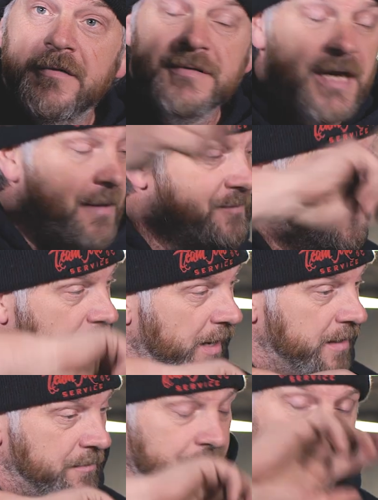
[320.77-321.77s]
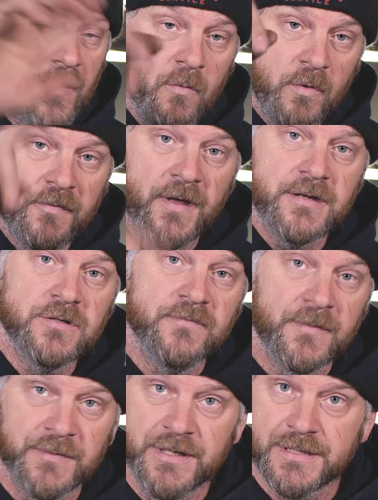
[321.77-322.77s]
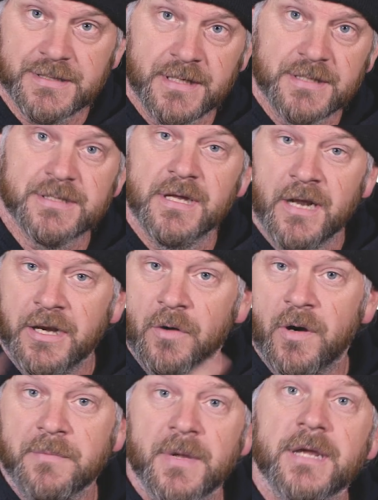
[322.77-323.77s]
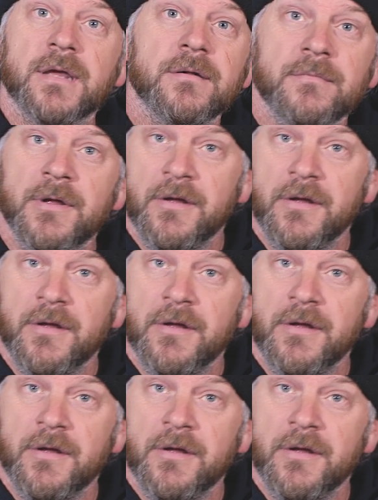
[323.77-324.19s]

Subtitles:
top to bottom, with that 250SS, and I know I'd make it.